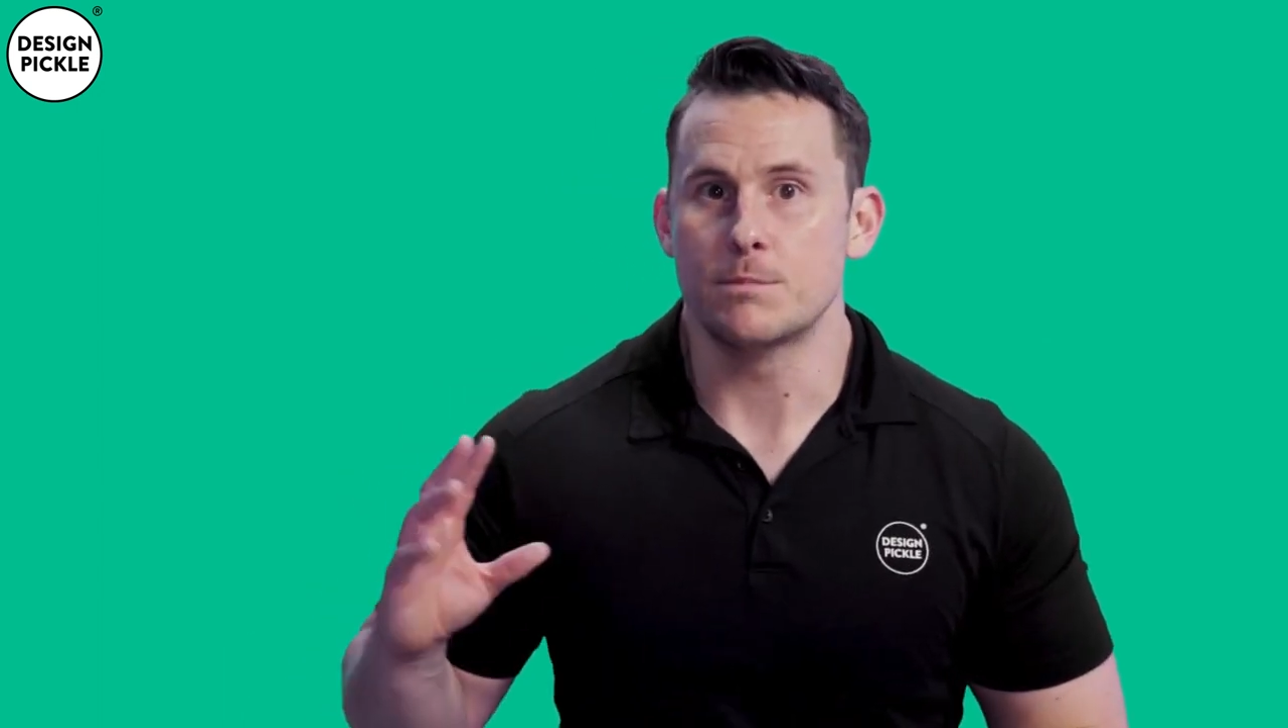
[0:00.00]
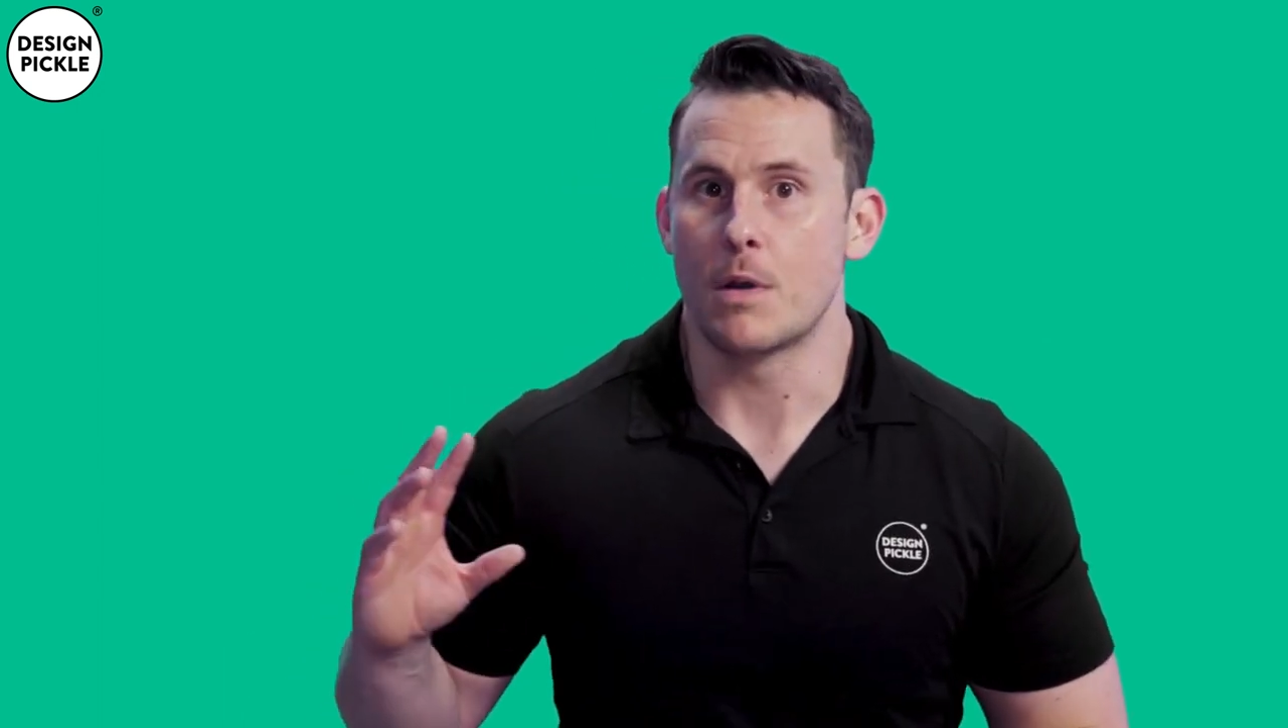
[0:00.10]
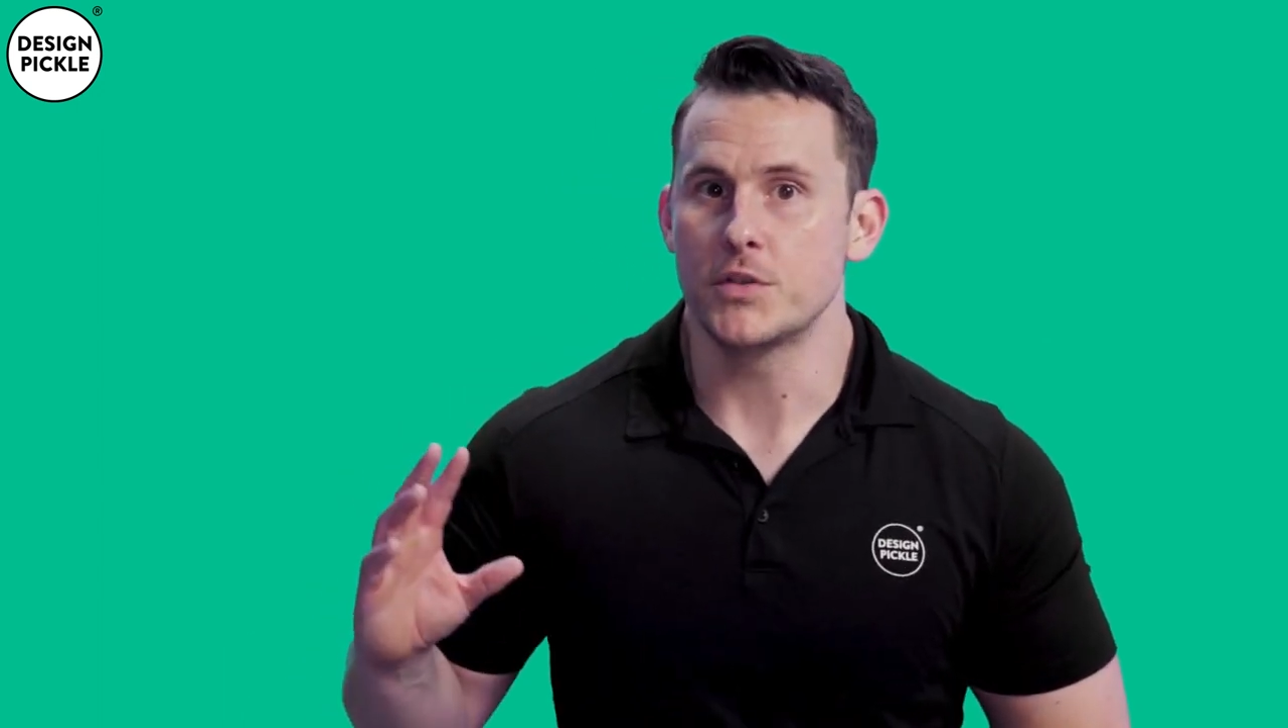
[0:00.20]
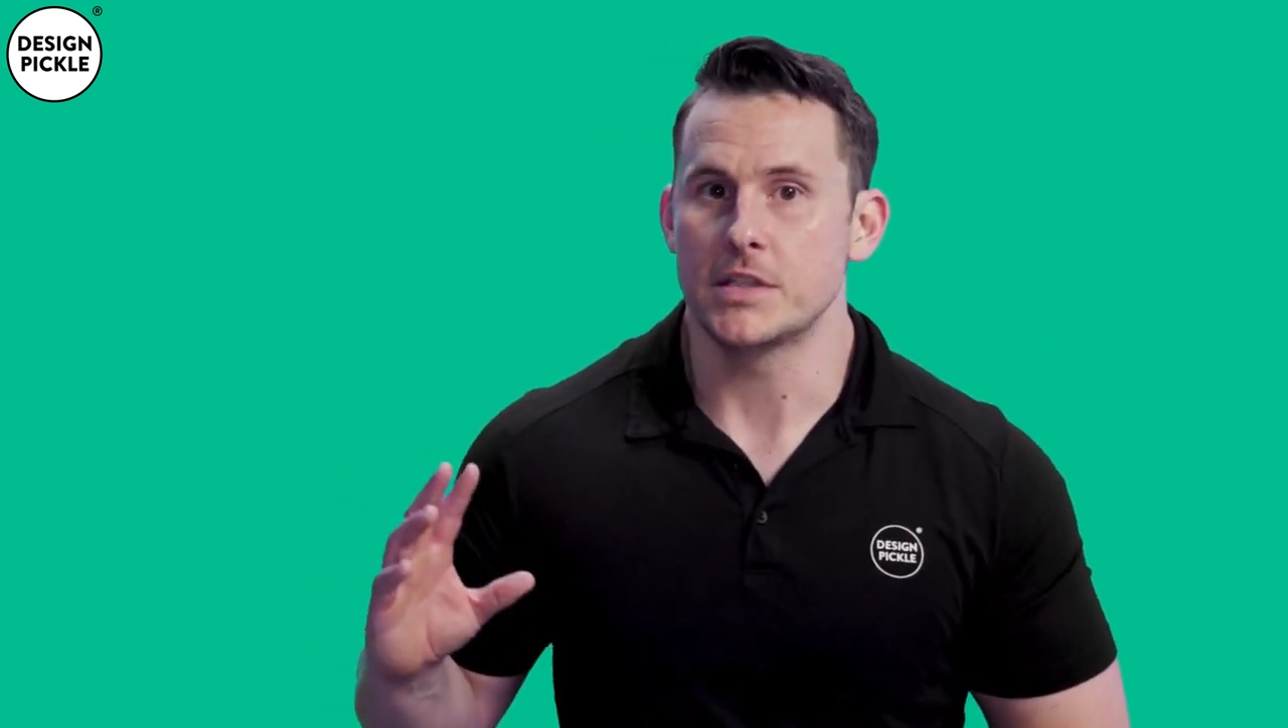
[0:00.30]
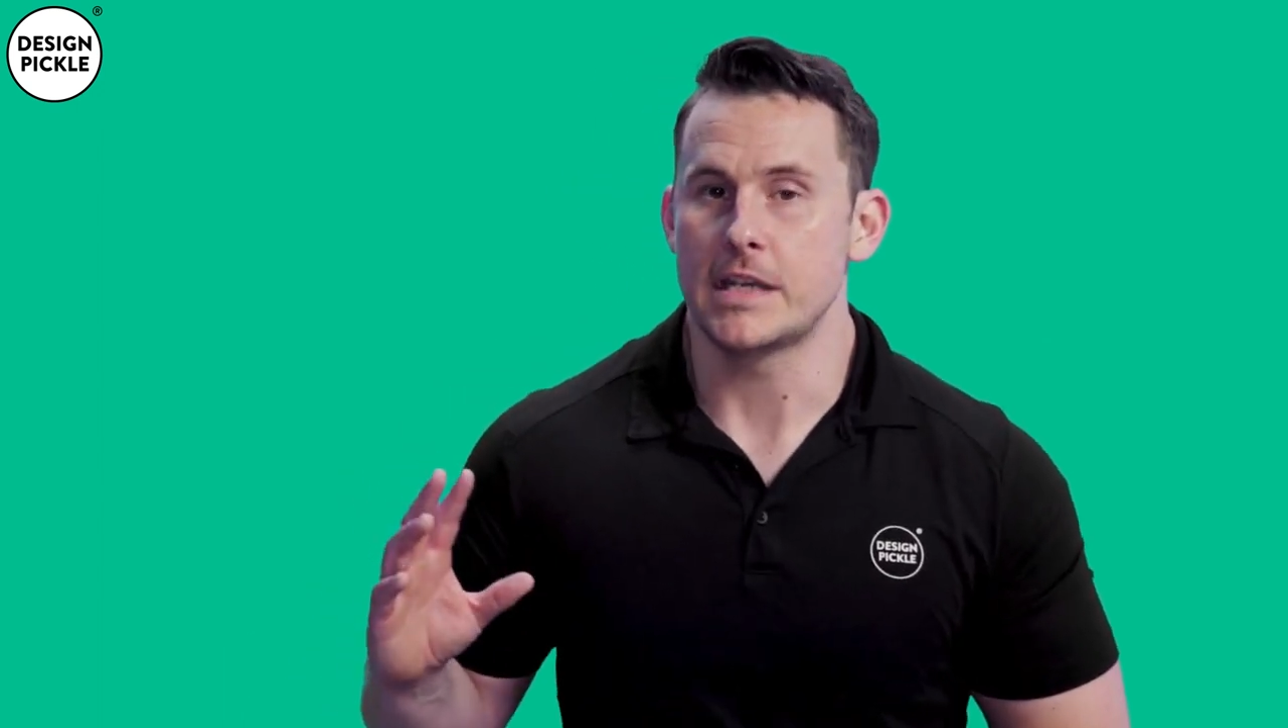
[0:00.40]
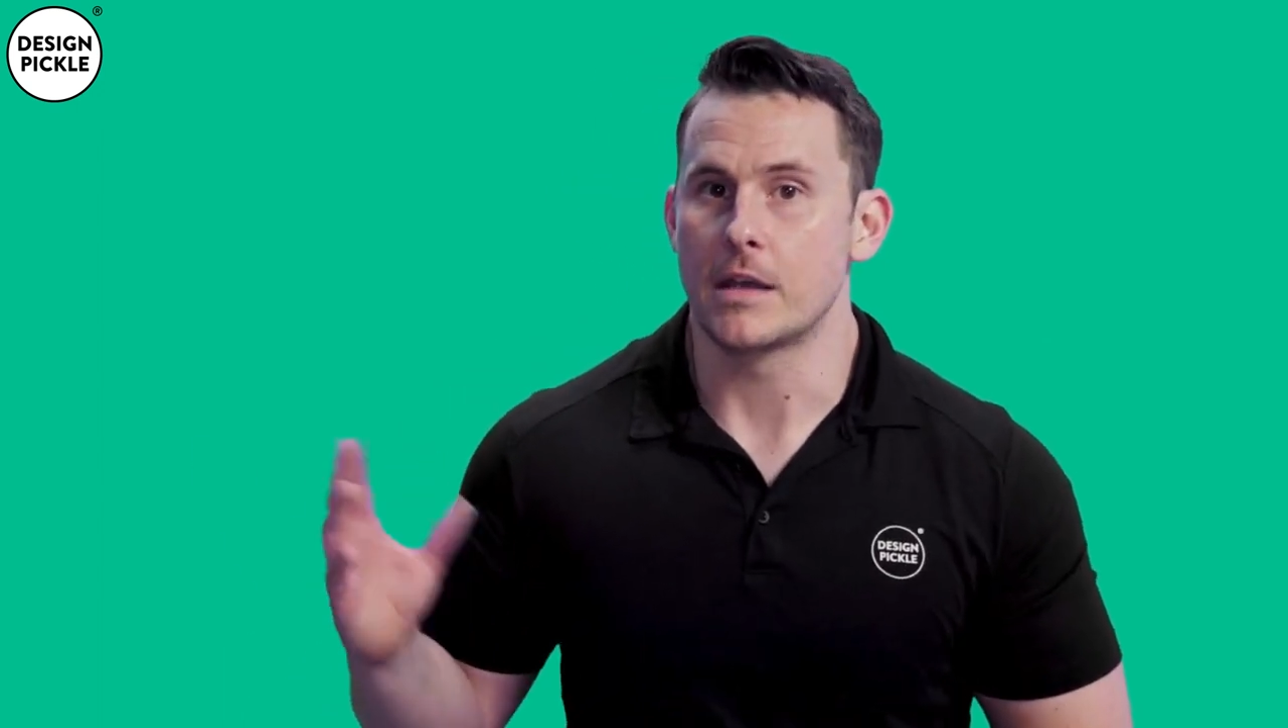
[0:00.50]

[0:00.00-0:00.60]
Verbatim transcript: mostly